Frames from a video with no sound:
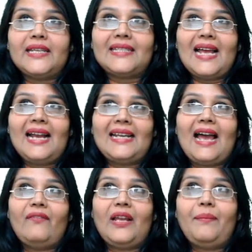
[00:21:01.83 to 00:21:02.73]
is that
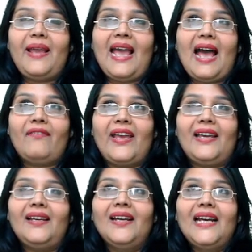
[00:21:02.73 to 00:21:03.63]
I will be
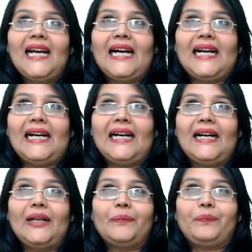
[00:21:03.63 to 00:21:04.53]
having
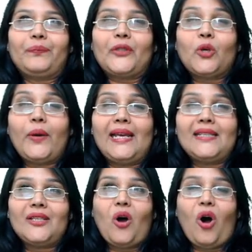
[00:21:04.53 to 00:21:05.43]
a
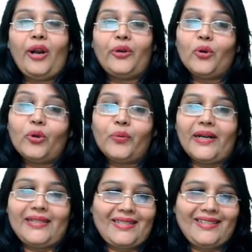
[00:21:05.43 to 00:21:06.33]
quiz on root
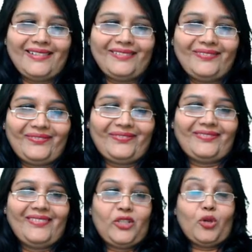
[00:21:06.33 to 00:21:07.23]
words
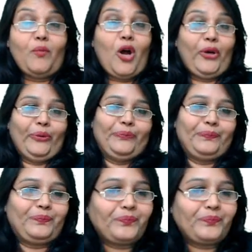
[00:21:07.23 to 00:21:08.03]
tomorrow.